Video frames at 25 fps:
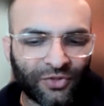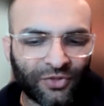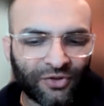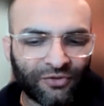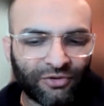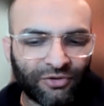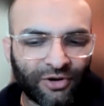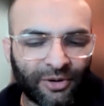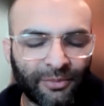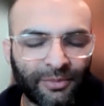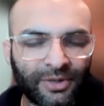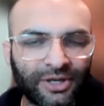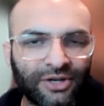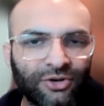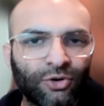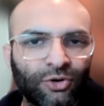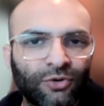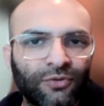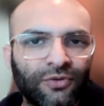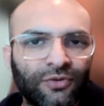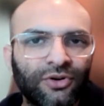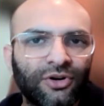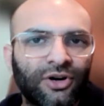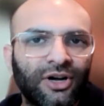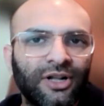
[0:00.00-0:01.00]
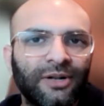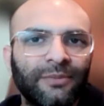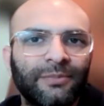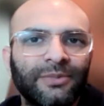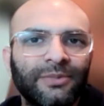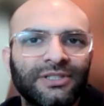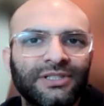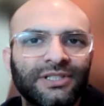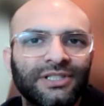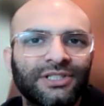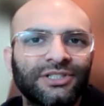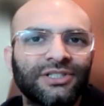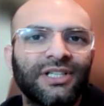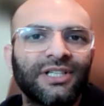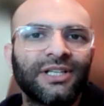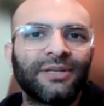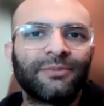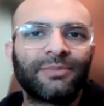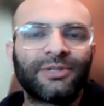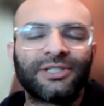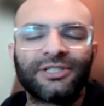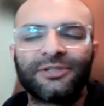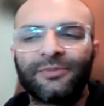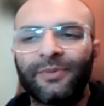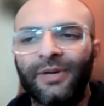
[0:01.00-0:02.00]
from an overall positioning
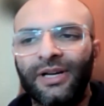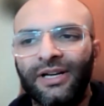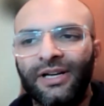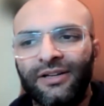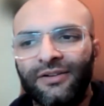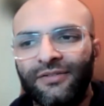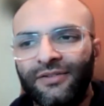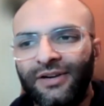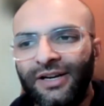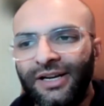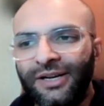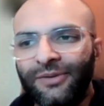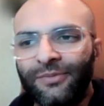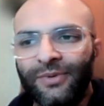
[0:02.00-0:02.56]
perspective, right?